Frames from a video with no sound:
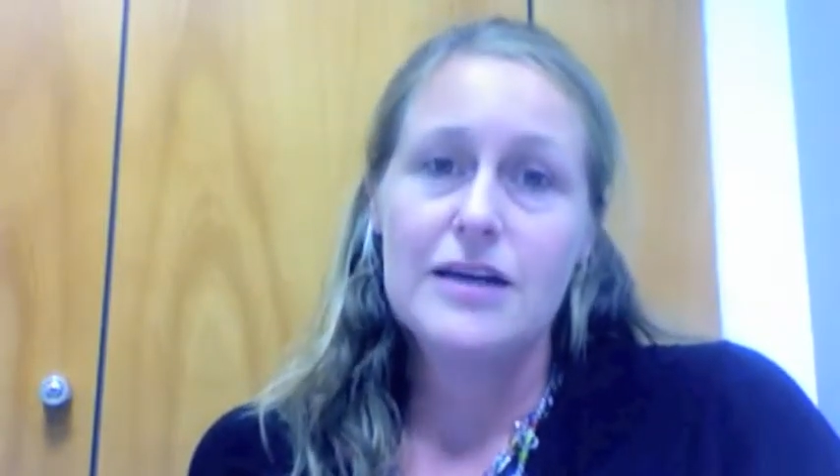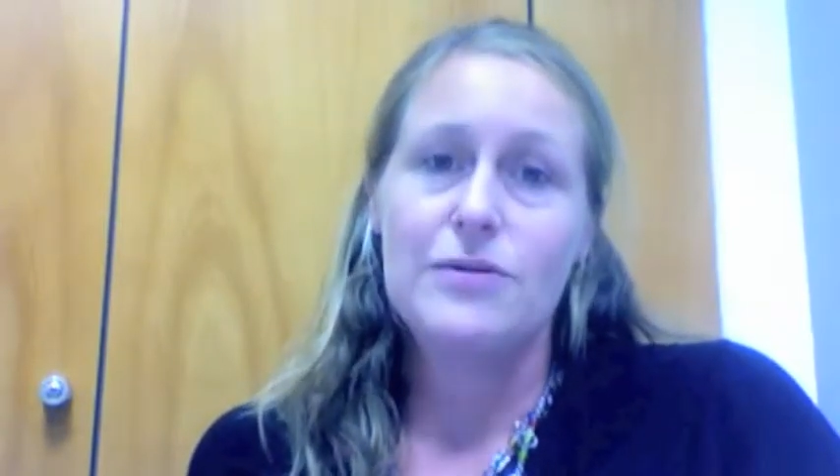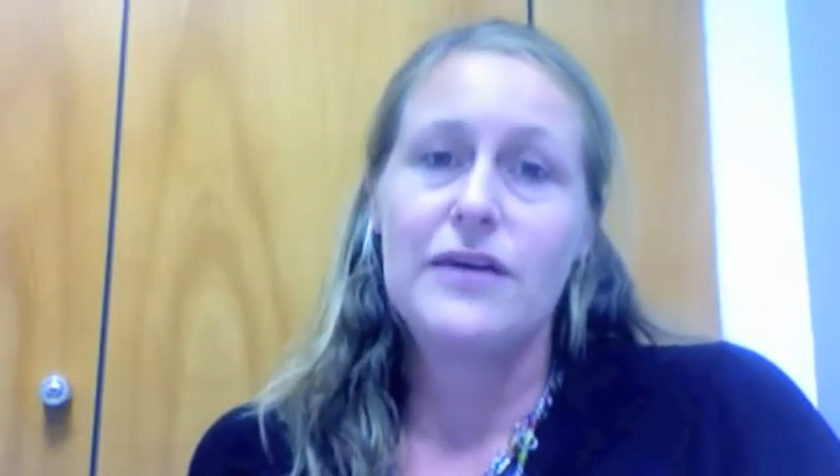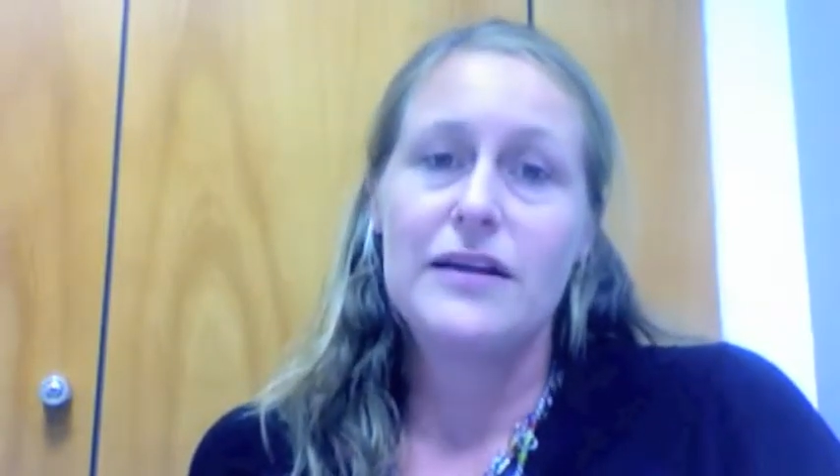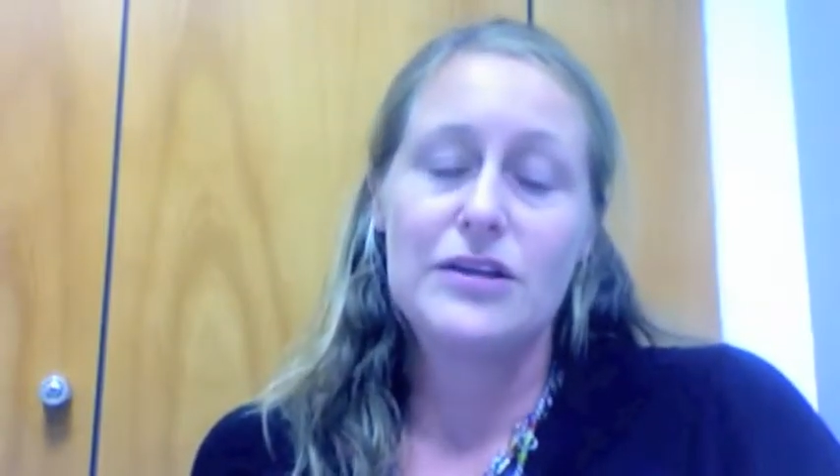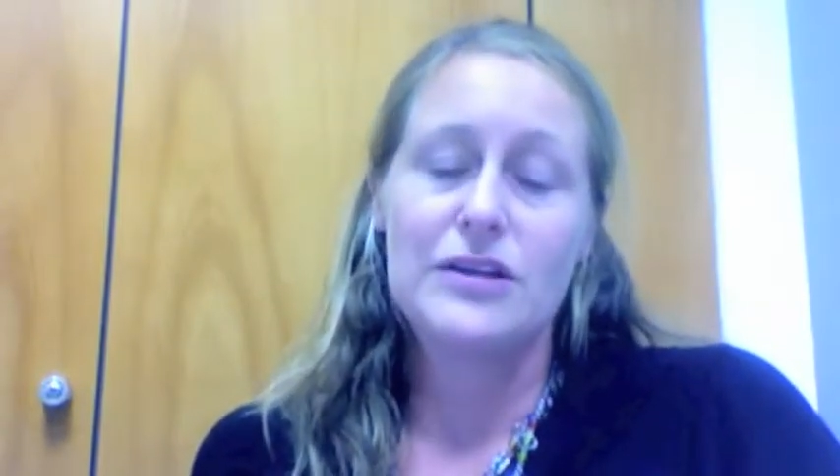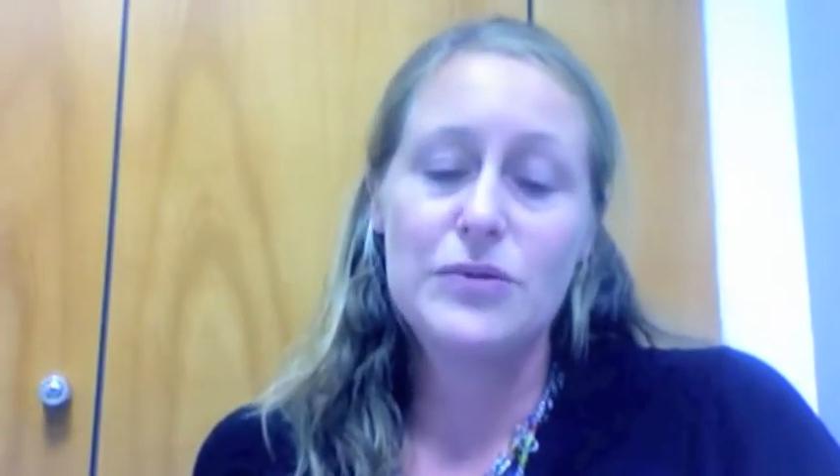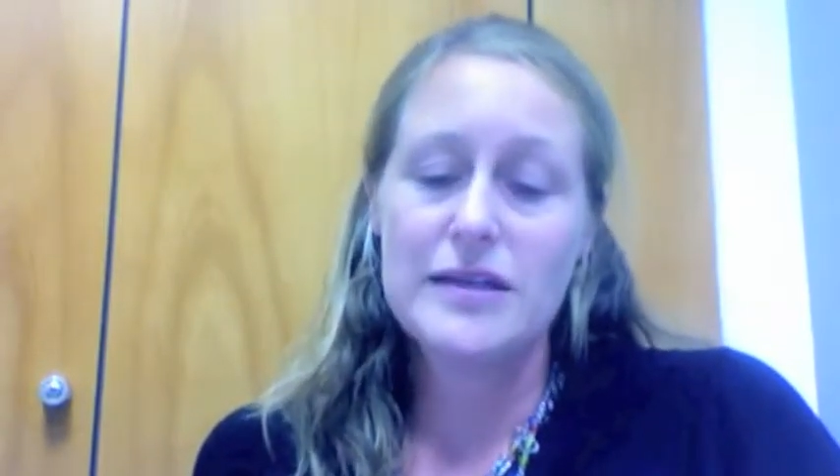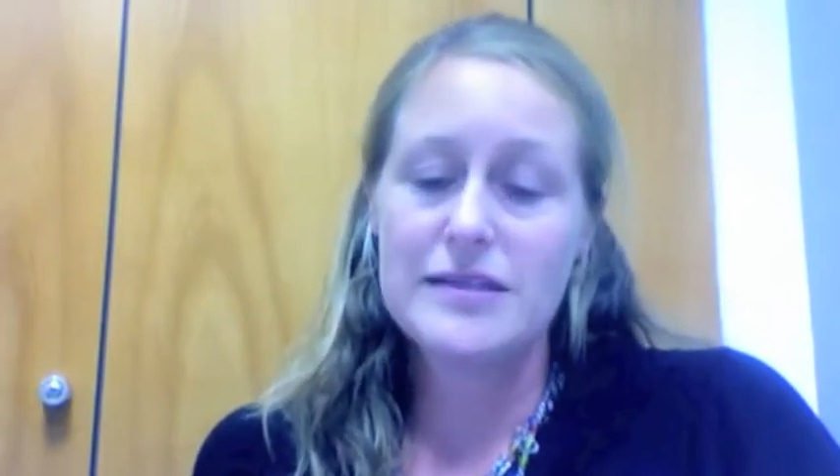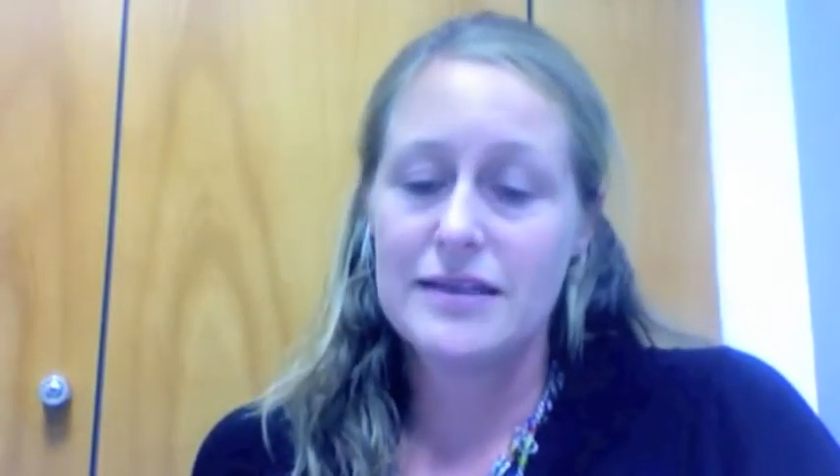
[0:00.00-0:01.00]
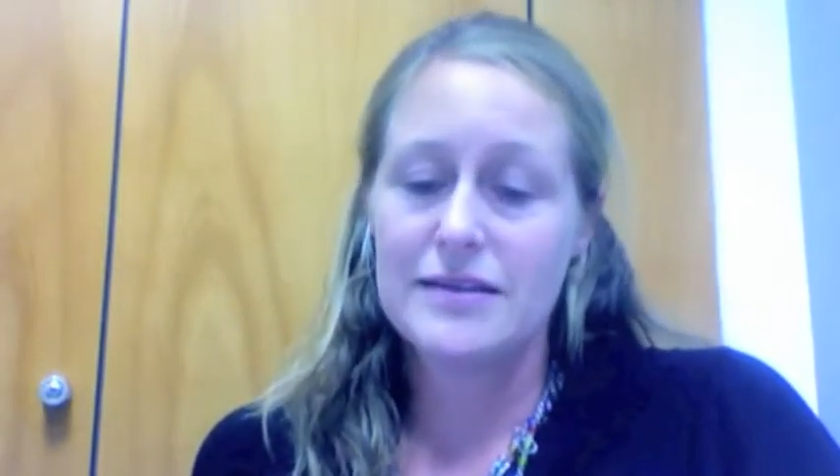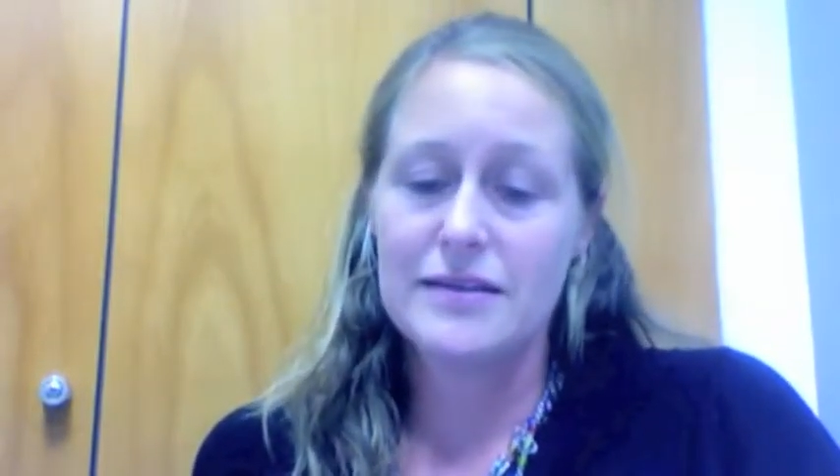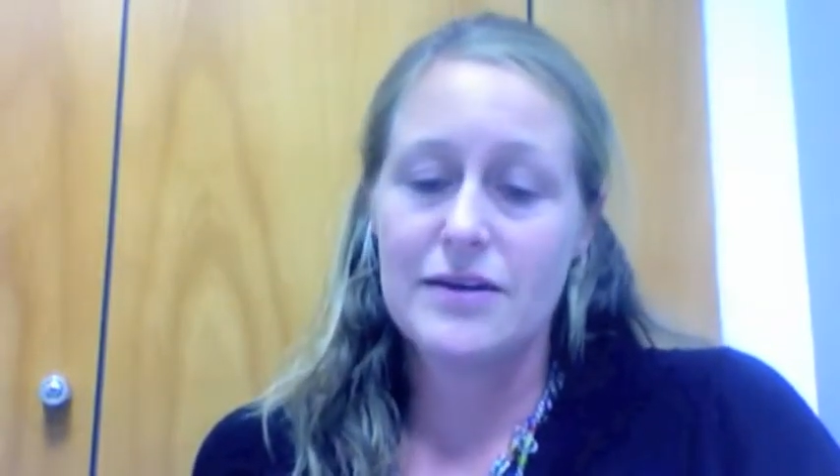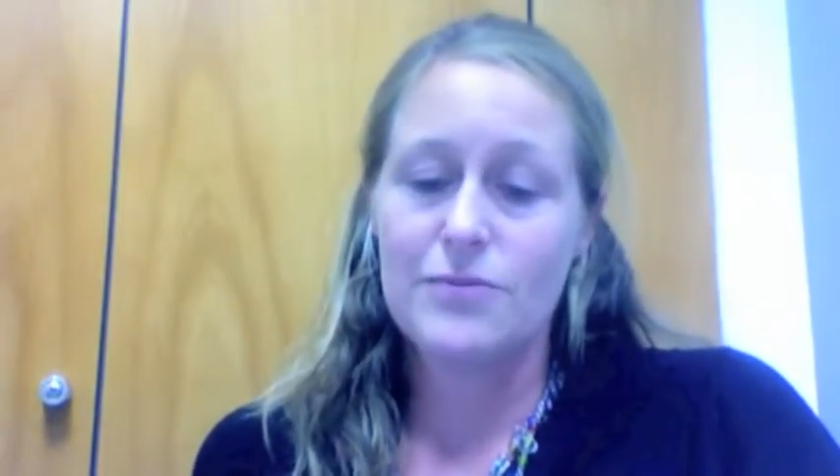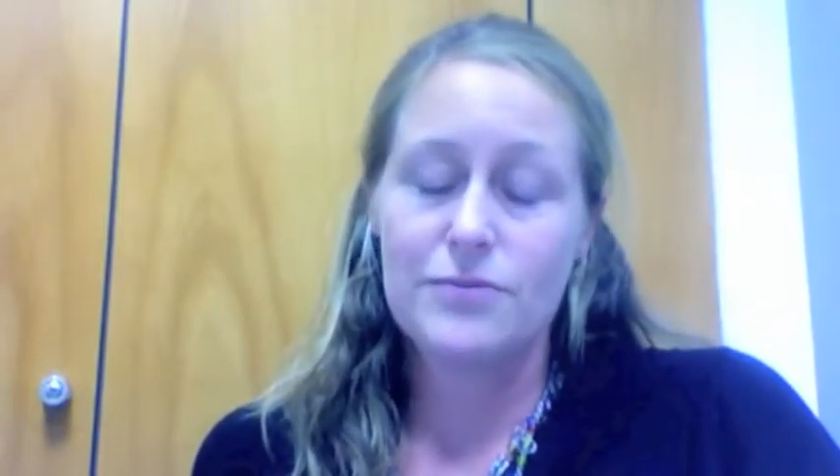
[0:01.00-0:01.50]
We've had increasing
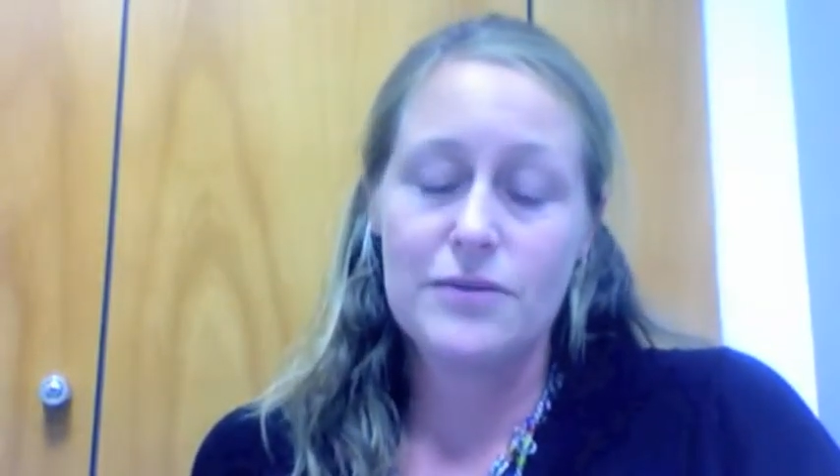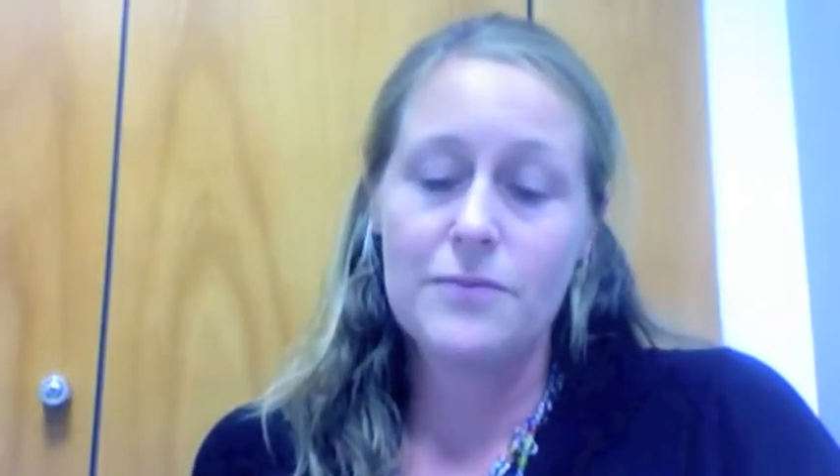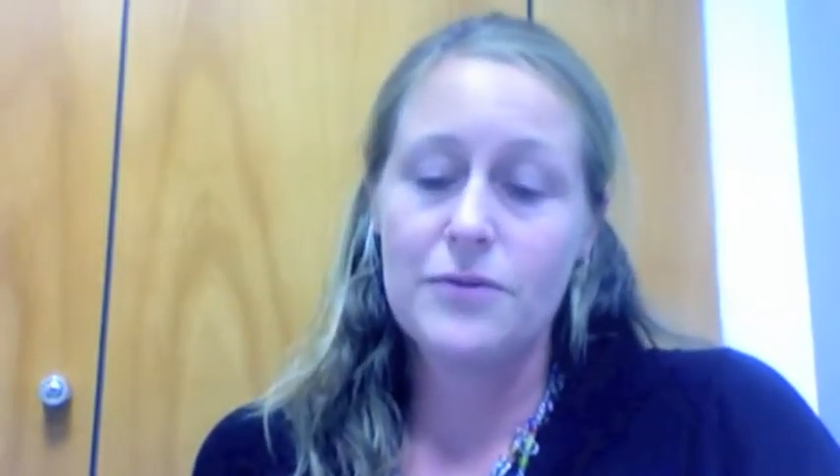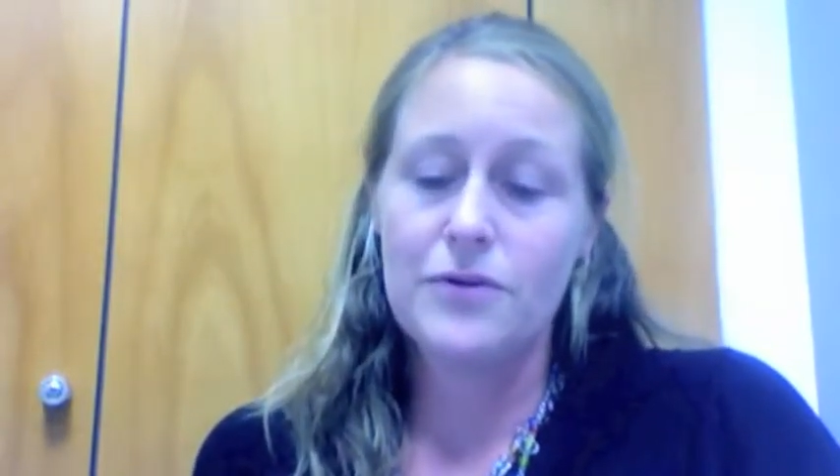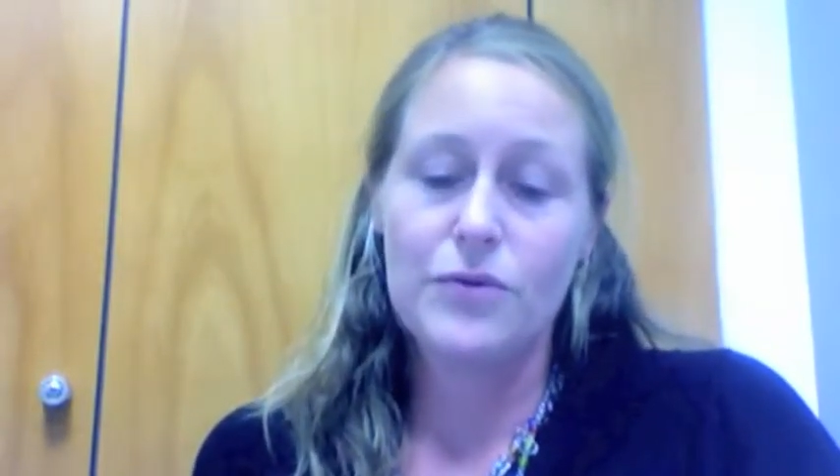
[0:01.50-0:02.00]
number